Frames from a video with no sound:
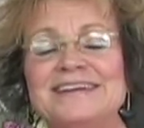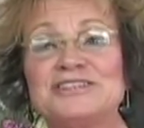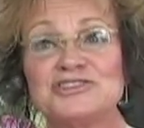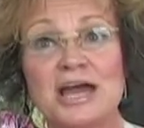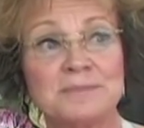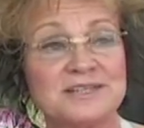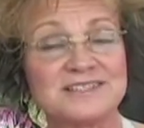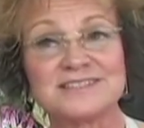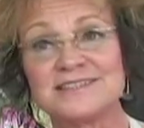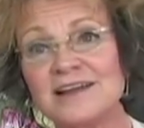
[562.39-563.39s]
The
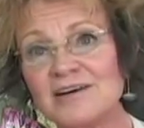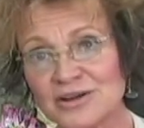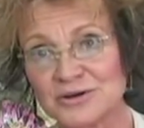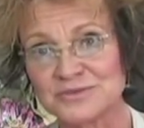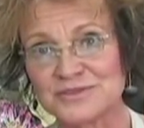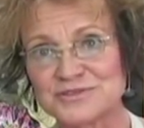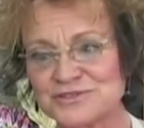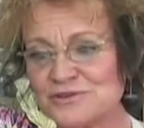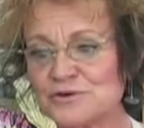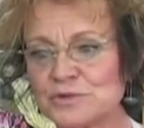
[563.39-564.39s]
Japanese did not coat their
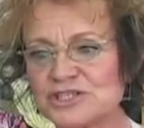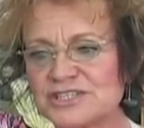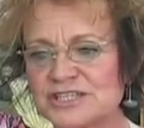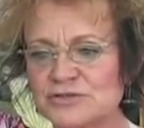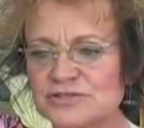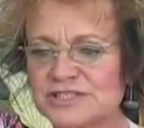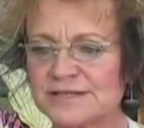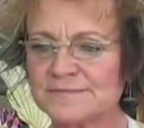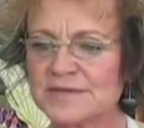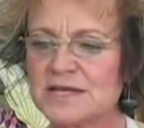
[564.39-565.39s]
silver, which is interesting.